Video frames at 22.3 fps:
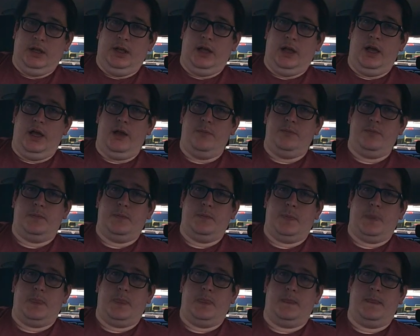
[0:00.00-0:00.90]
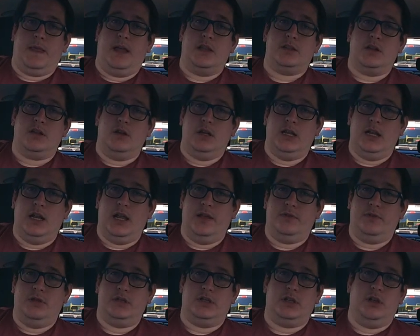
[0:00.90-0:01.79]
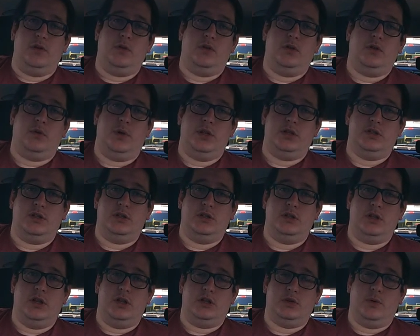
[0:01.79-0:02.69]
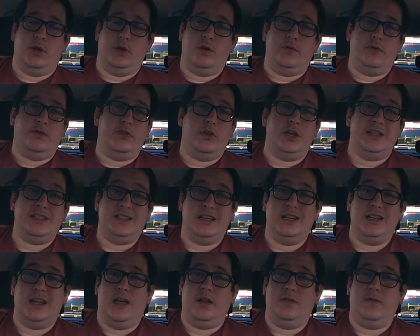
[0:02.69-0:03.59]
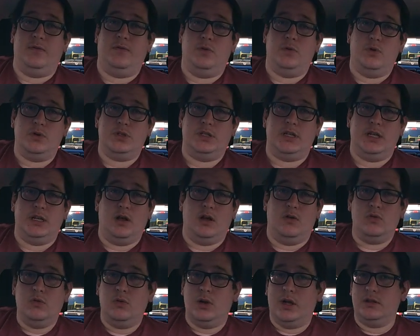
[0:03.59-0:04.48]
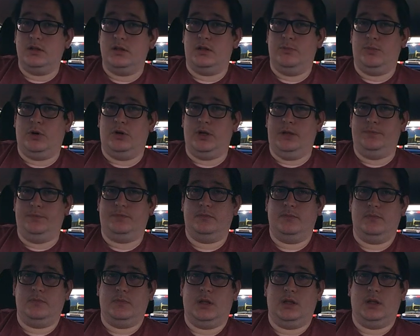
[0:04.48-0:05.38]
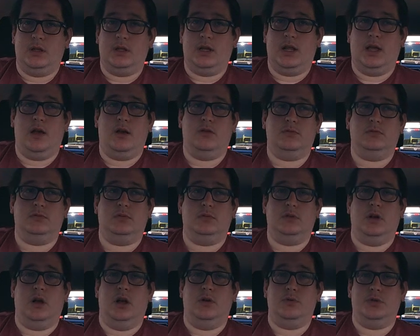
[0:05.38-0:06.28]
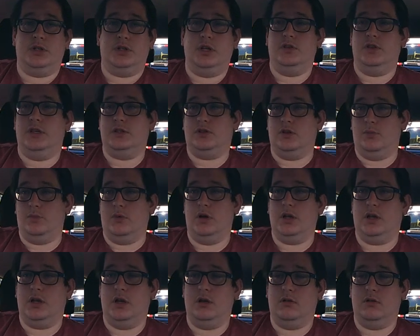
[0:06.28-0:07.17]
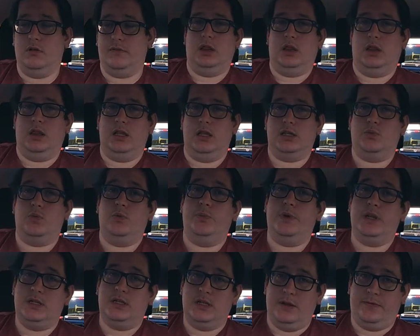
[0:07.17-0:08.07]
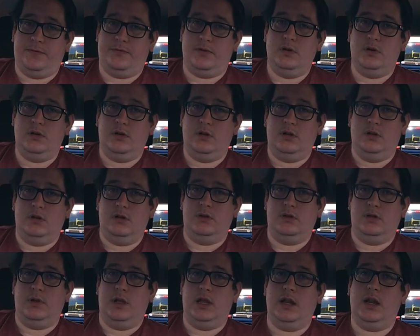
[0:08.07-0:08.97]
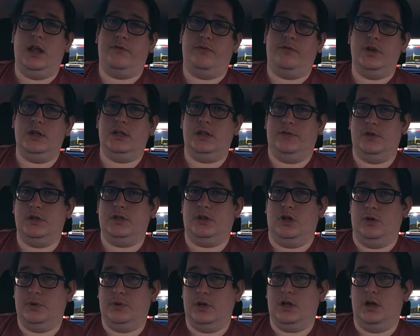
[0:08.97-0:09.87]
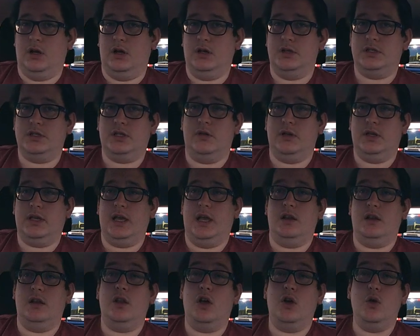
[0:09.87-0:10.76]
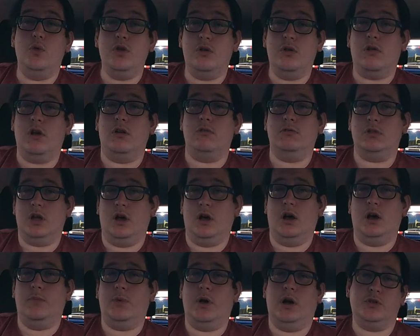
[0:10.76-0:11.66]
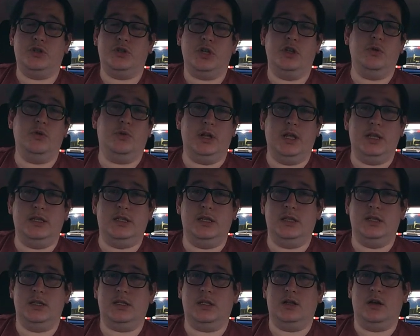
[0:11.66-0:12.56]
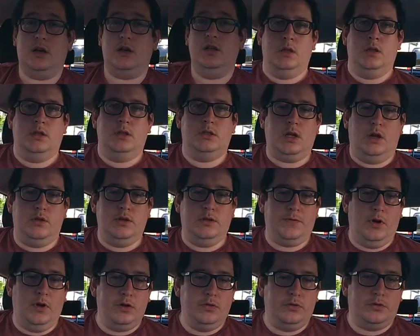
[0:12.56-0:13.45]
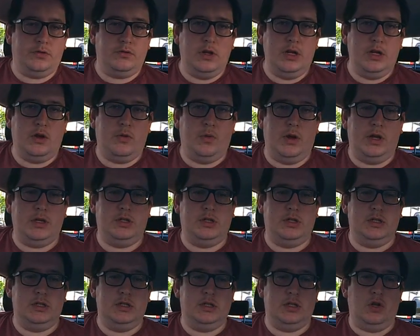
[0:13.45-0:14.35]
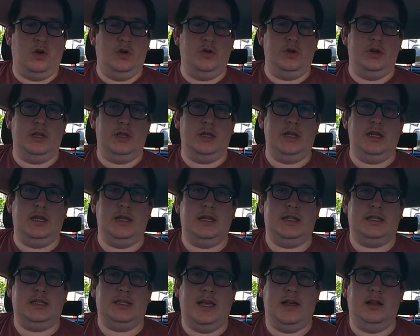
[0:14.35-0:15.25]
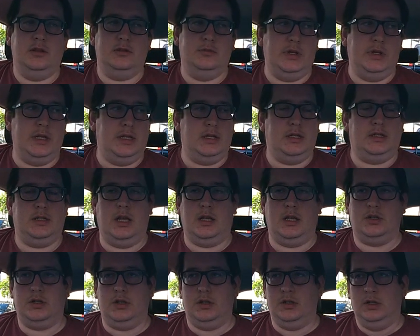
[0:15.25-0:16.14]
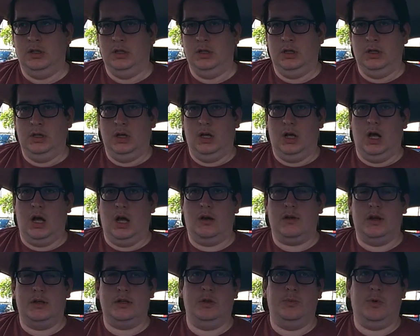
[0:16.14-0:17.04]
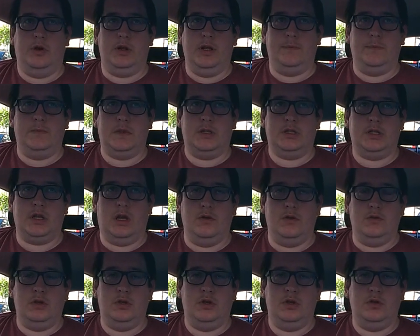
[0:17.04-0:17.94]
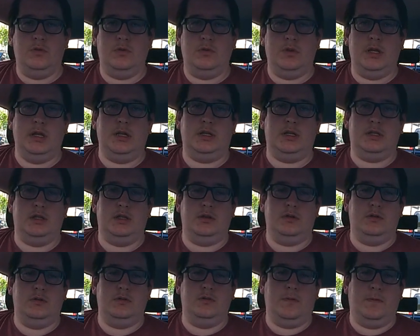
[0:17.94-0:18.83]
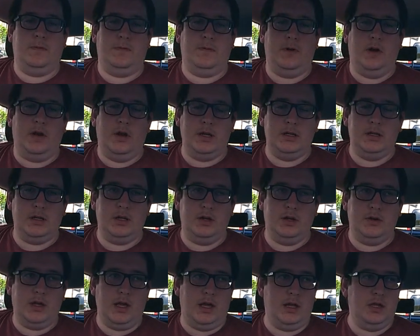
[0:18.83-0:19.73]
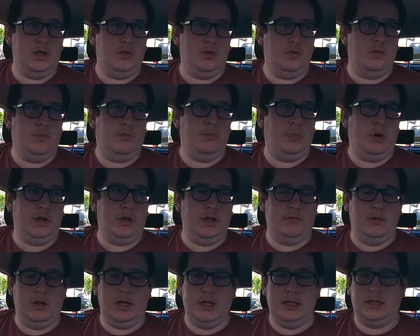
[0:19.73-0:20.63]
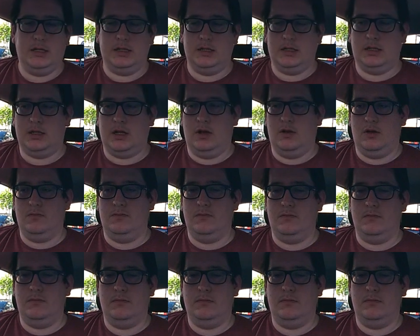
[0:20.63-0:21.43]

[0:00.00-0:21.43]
That's only 11. So question 12, 13 and 14 are all under the bonnet. Now, I will show you this on my car. This will be different in every different type of car. So again, know your own car, but I'll show you what it is in this car. So these final three questions on the tell me section are under the bonnet. So you will need to find and locate your bonnet release. So